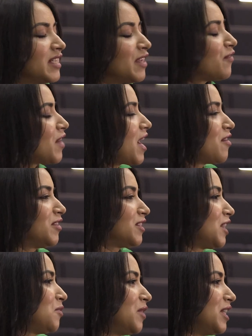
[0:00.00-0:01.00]
different areas
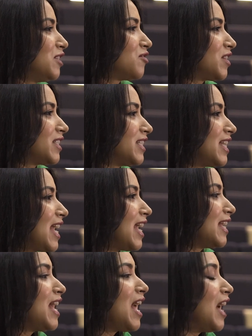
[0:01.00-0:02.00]
that you are interested
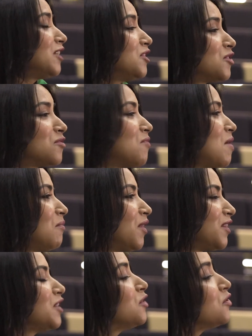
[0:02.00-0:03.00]
in, and just
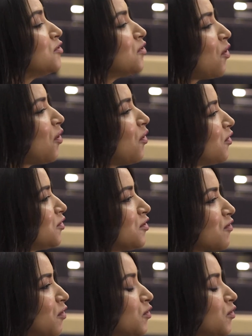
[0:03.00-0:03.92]
remember that you're not on your